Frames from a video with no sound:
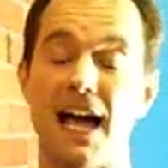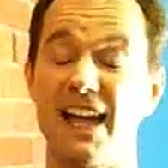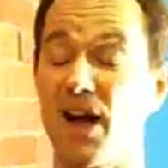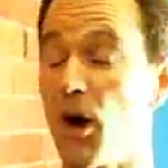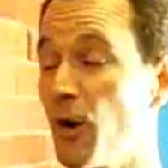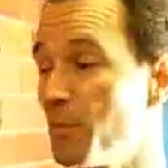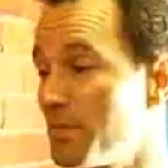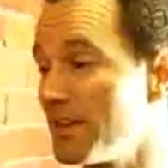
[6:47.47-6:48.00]
I
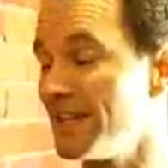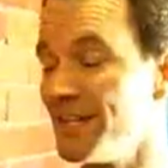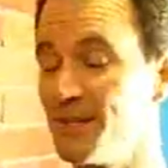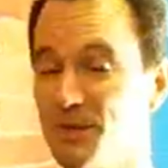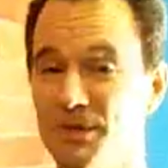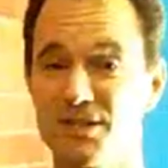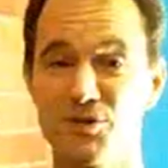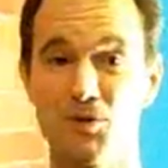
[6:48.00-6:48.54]
hope that
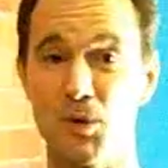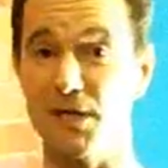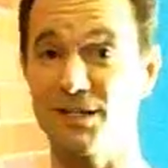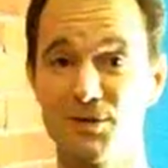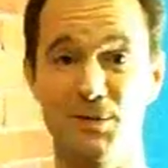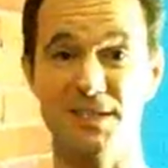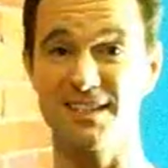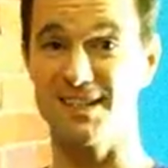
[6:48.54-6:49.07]
you enjoy
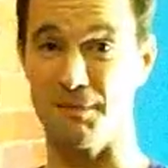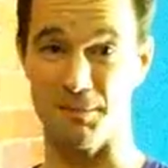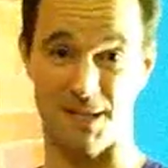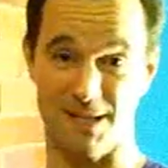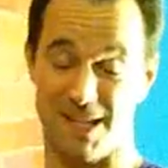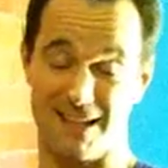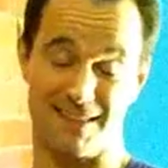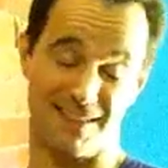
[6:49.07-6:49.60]
doing
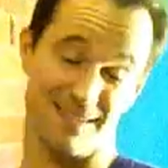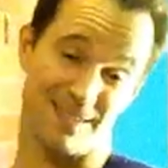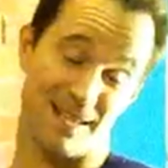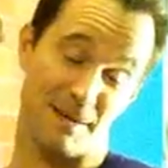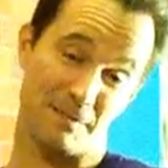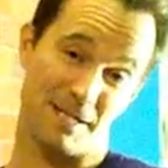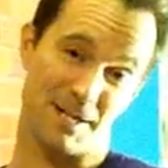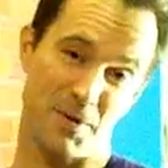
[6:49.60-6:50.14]
something like this.
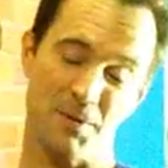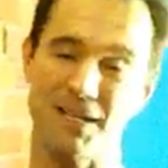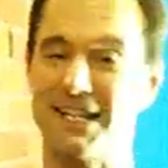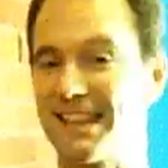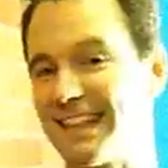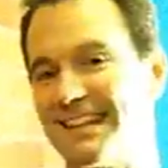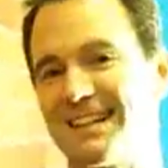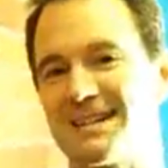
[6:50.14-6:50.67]
Let me know what
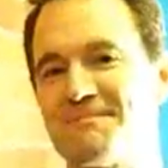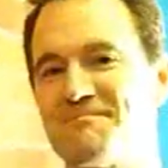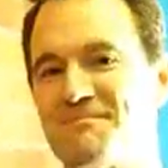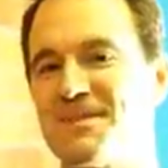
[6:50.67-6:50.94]
you think.